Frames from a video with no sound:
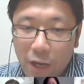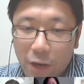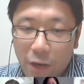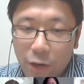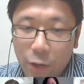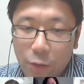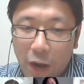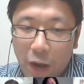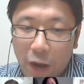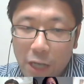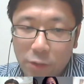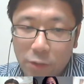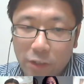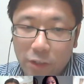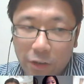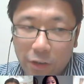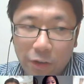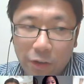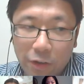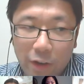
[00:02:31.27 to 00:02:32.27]

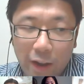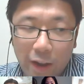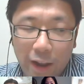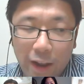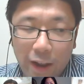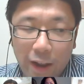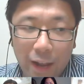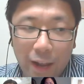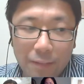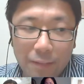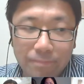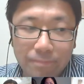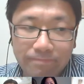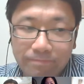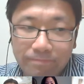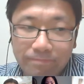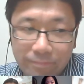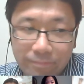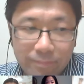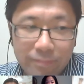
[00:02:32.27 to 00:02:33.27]
undergraduate year,
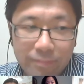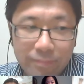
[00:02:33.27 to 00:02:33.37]
and